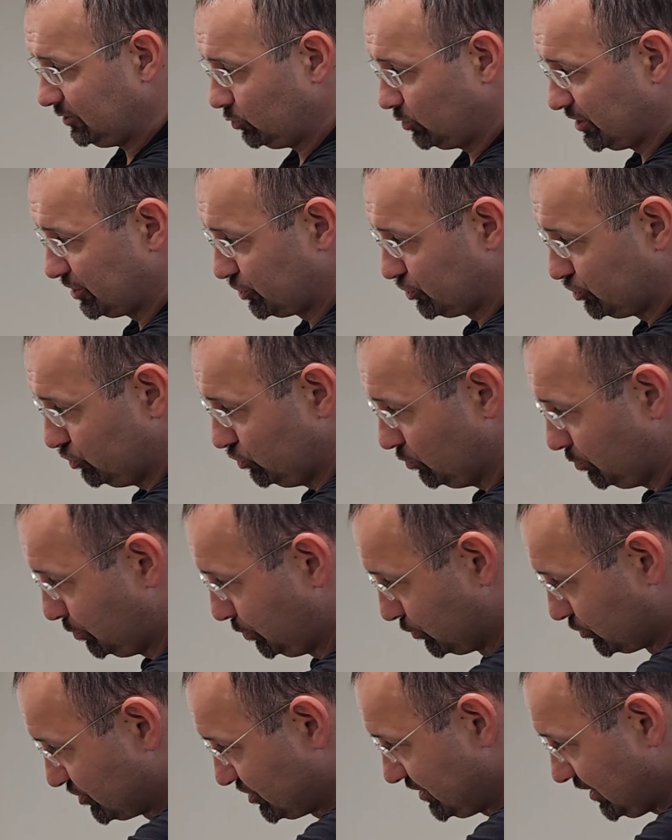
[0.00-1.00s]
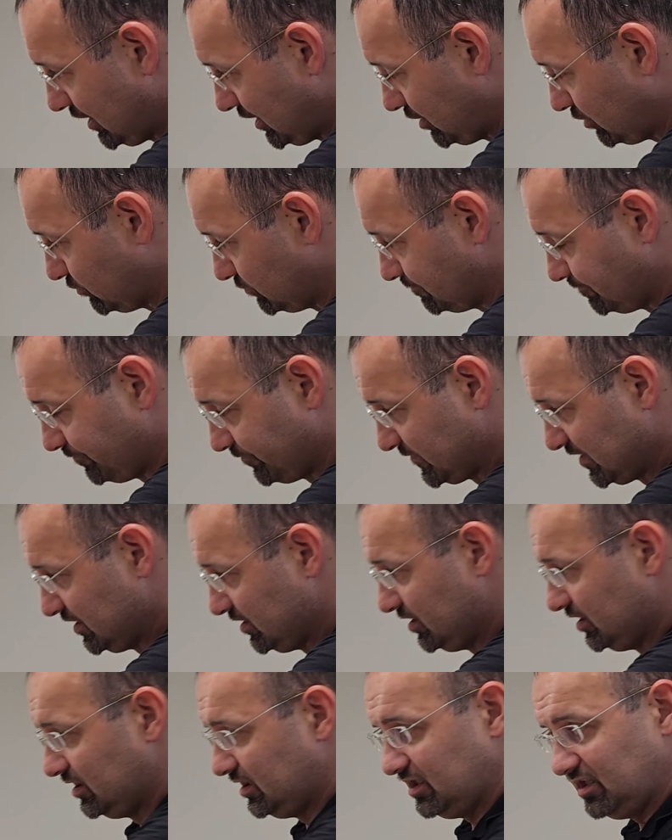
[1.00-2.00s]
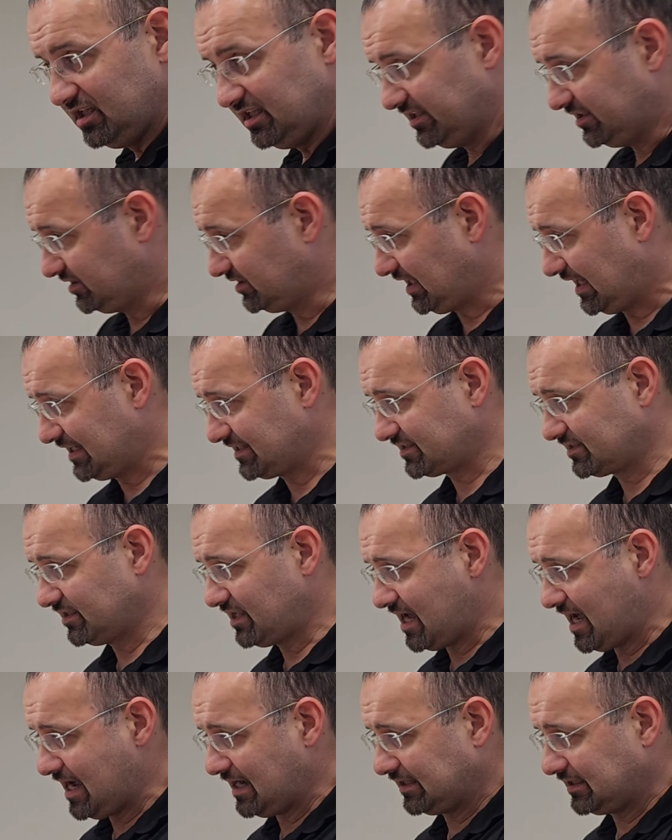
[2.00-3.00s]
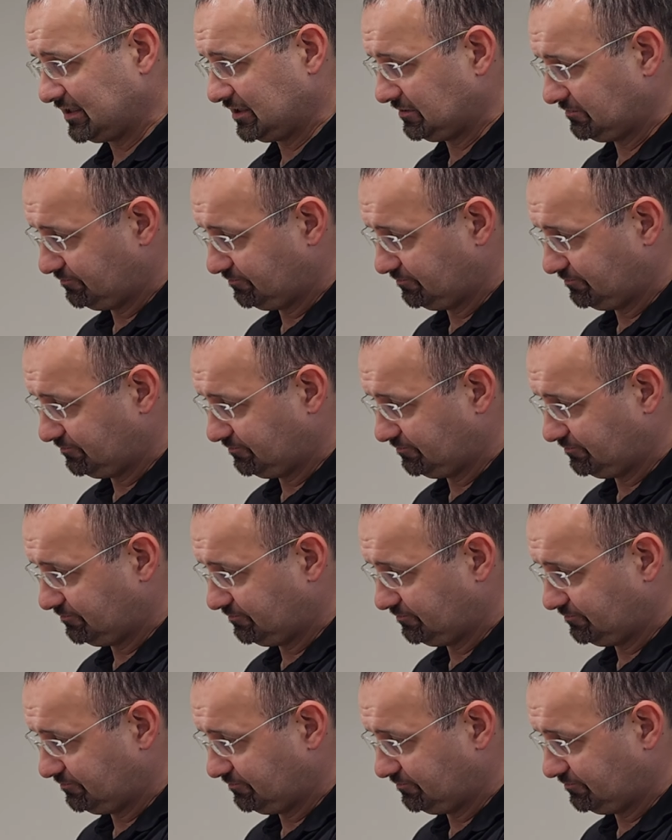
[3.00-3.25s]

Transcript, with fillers: Once you push down, it does lock